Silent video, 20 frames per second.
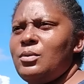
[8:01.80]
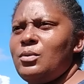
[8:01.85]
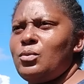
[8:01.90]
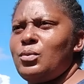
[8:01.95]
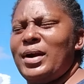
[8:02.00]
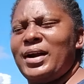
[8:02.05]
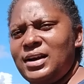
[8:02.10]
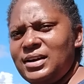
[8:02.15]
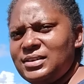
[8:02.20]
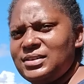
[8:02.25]

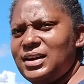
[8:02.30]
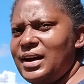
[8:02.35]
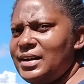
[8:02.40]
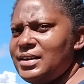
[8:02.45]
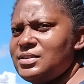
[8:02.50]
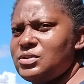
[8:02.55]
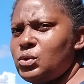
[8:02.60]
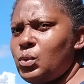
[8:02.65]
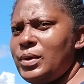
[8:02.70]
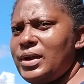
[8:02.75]

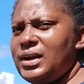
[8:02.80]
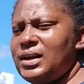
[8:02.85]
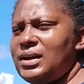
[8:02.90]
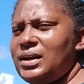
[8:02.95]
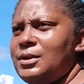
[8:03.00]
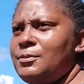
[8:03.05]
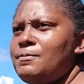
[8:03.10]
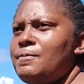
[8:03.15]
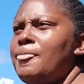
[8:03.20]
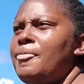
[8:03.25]
recognized
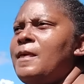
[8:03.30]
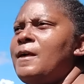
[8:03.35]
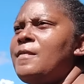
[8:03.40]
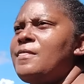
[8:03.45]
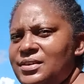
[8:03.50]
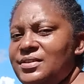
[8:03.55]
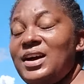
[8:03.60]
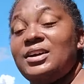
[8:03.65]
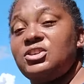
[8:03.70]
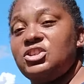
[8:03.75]
quickly
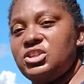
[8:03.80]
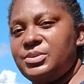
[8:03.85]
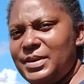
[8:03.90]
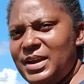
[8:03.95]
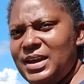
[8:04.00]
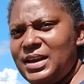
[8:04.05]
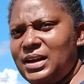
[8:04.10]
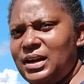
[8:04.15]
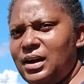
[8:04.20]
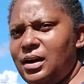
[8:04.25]
that
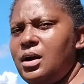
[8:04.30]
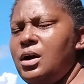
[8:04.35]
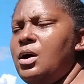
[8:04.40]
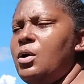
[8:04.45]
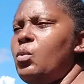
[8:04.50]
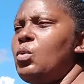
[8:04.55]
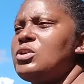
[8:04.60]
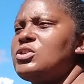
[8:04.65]
Jamaica